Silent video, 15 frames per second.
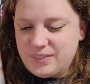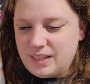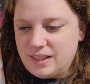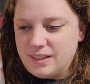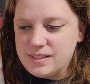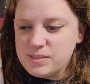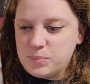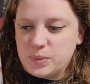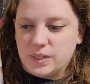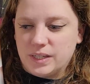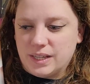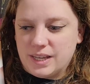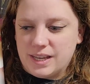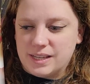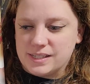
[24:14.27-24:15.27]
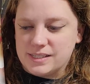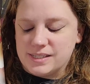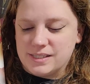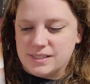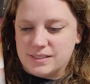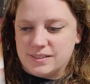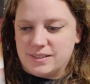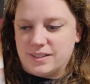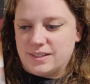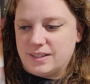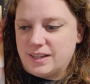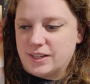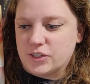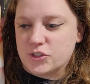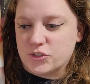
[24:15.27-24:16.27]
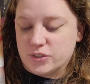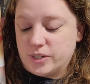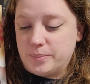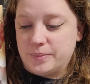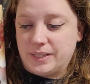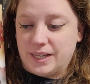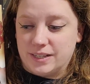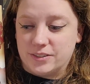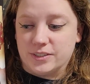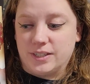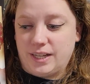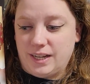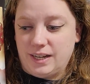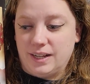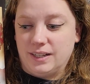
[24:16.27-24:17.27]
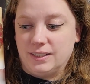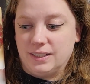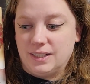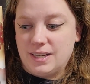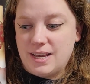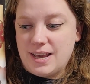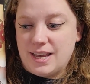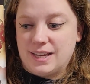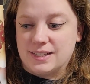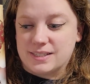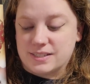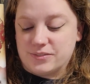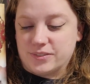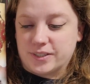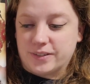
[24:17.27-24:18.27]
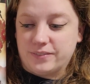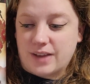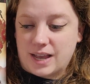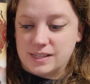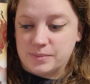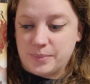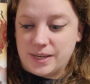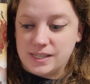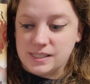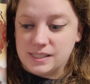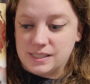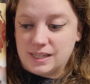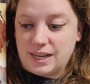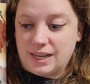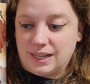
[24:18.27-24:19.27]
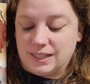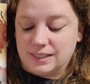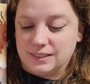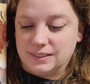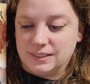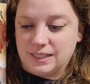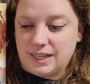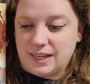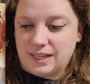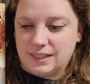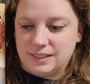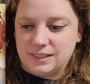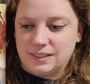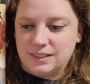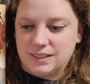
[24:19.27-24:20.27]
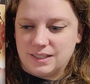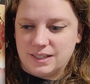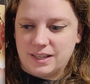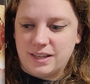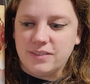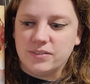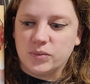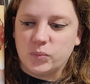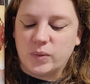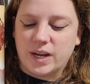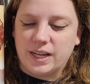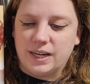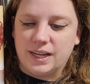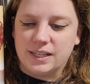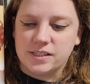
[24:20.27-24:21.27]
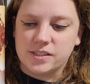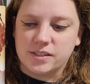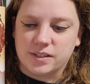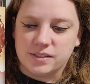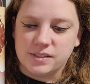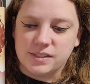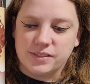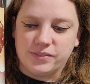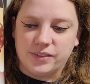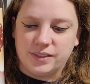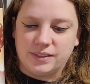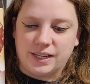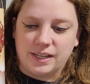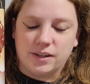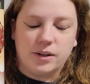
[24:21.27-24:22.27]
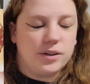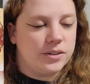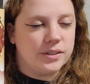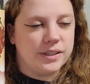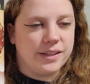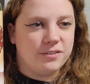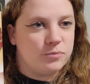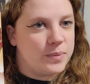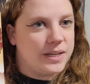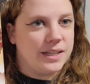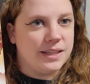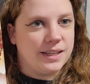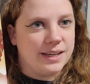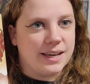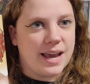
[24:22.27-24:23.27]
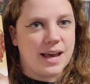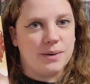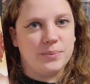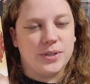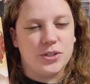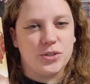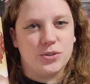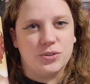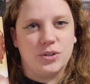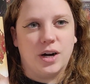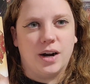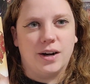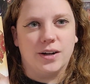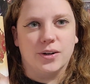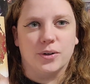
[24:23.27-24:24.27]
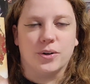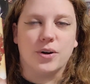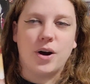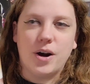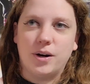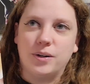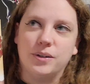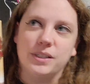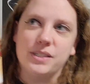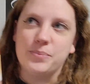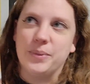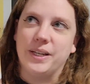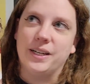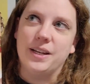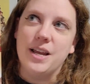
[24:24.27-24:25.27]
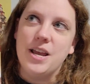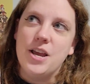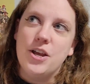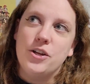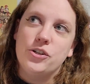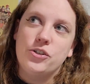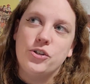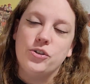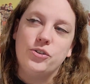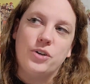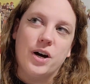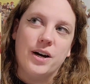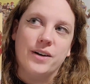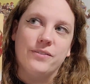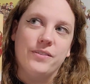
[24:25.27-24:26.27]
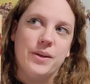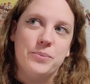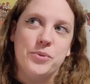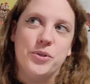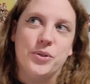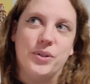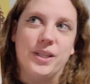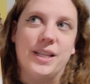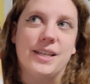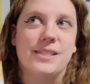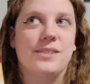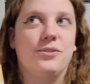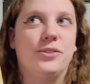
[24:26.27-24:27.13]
This book is extremely entertaining. It's really fast paced, and even when it starts to feel like, oh, they've been in the academy too long, or oh, it's been too long of them doing this,